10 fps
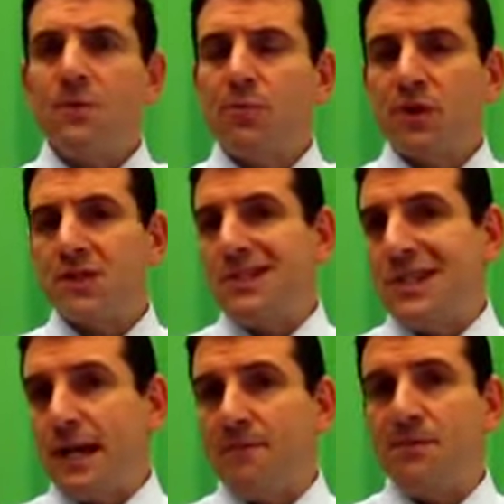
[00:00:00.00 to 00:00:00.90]
President
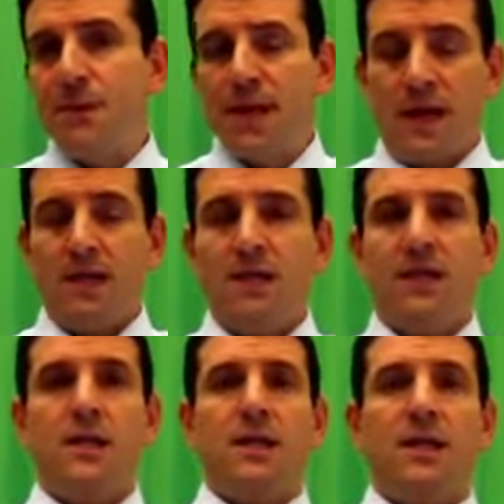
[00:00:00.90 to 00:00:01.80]
James Buchanan
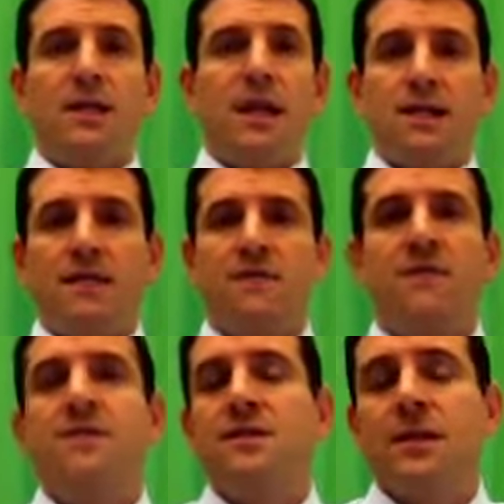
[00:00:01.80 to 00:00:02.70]
in
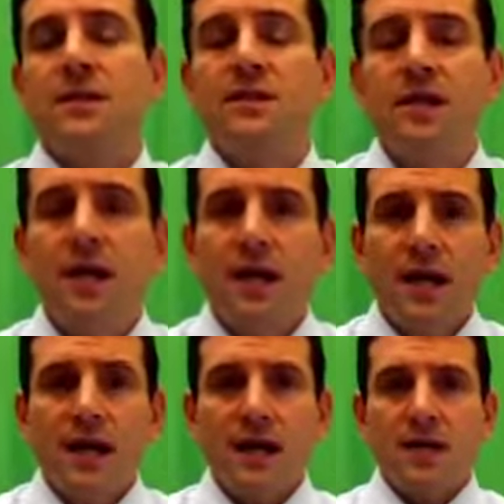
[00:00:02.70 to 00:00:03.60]
1856
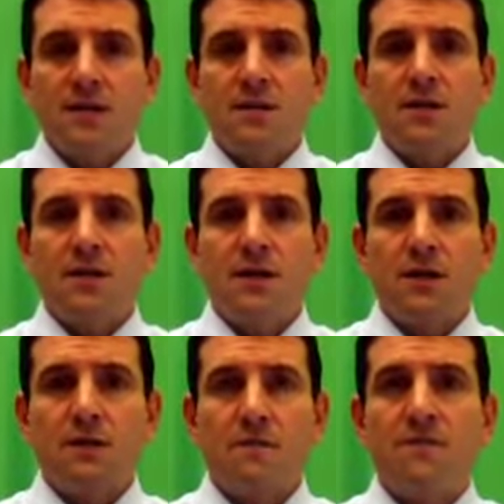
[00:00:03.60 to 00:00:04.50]
as
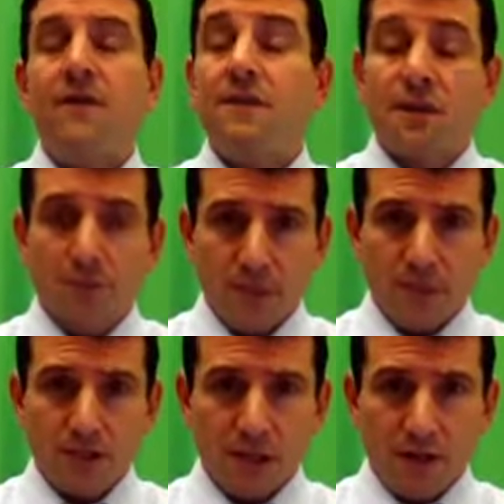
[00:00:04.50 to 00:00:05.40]
the 15th
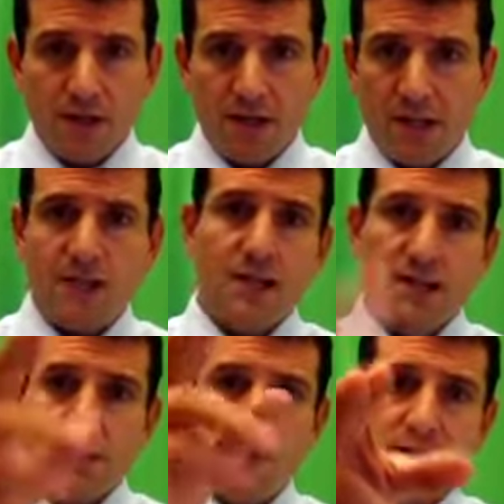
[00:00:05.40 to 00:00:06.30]
President of the United
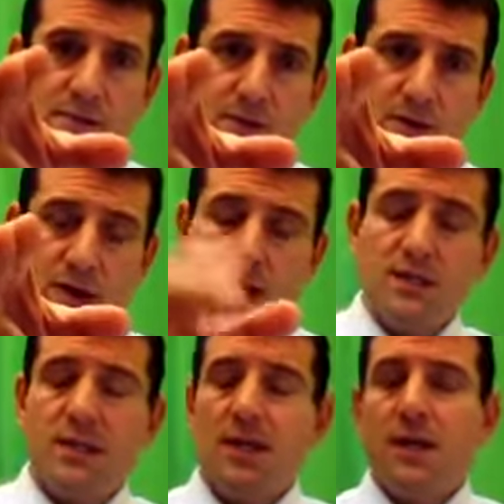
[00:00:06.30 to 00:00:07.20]
States,
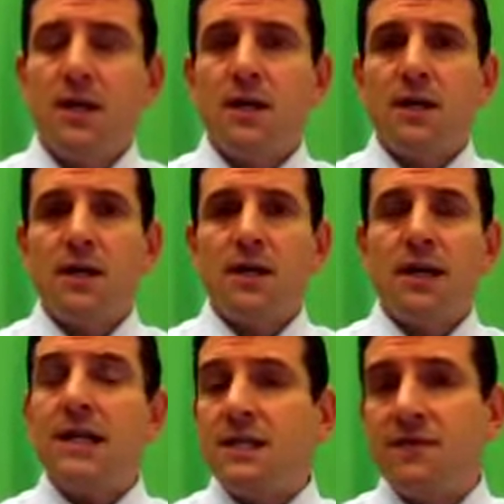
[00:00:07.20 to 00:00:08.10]
Democrat,
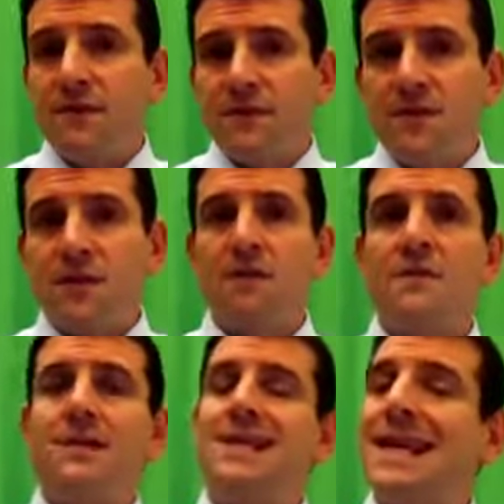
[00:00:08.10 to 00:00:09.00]

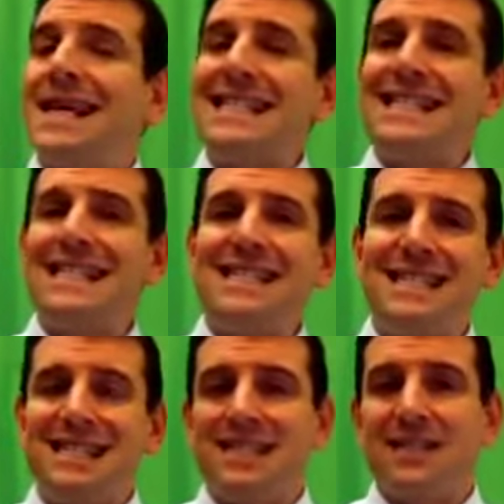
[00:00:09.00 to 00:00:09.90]
1857 to
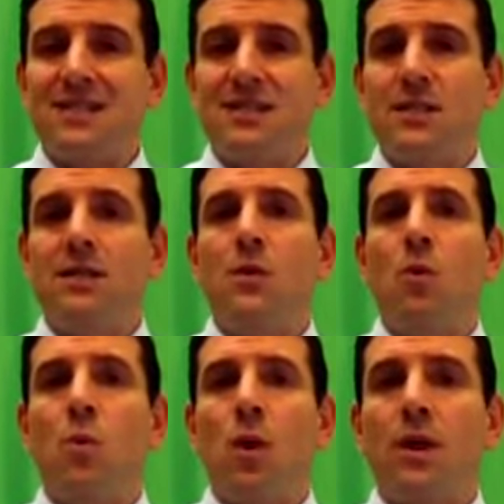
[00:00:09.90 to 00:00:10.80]

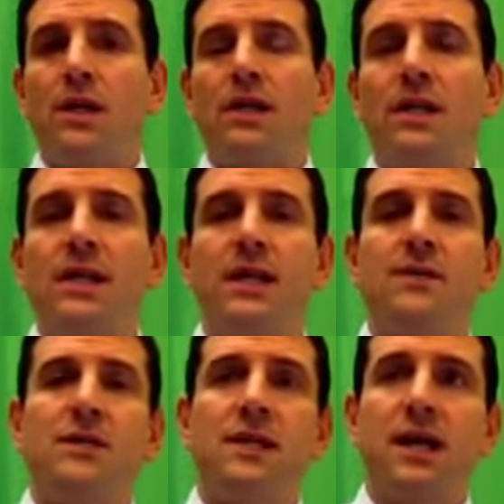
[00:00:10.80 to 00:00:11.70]
1861. And
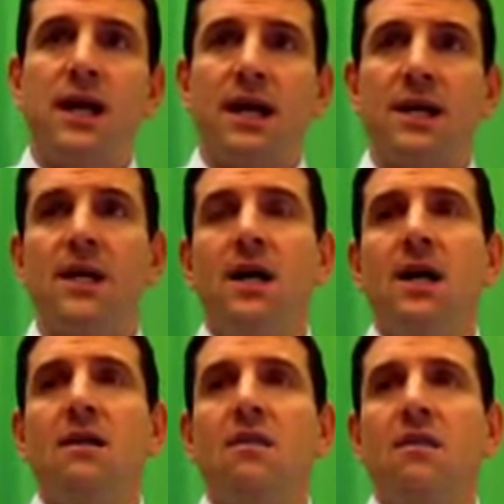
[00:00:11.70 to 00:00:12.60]
he's a guy
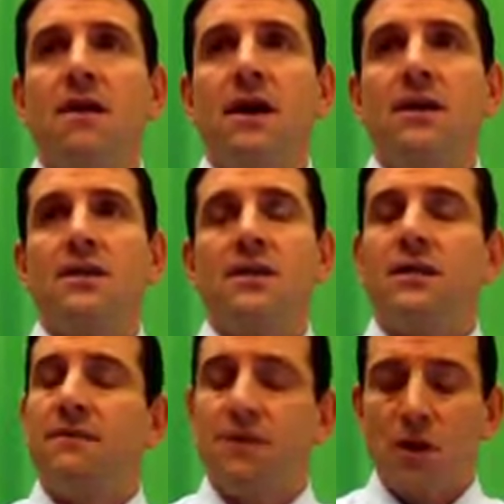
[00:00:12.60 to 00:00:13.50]
that,
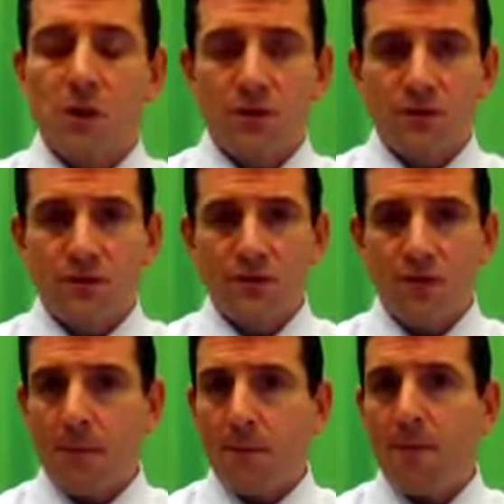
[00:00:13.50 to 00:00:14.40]
even though he's
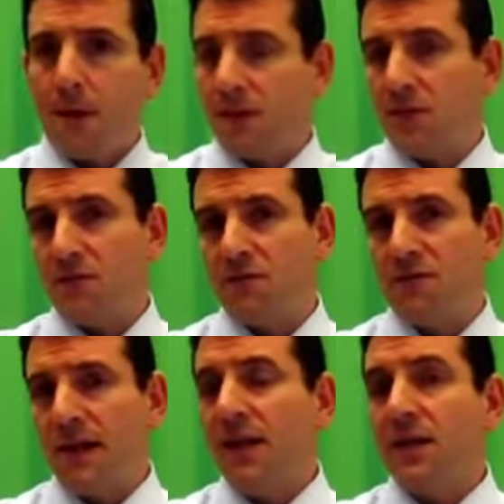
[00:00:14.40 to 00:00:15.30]
from
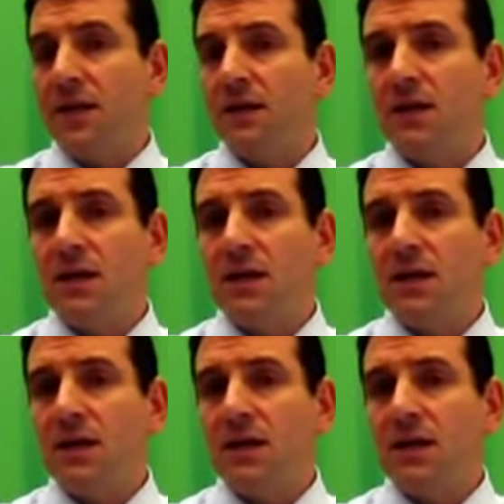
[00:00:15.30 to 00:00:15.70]
Pennsylvania,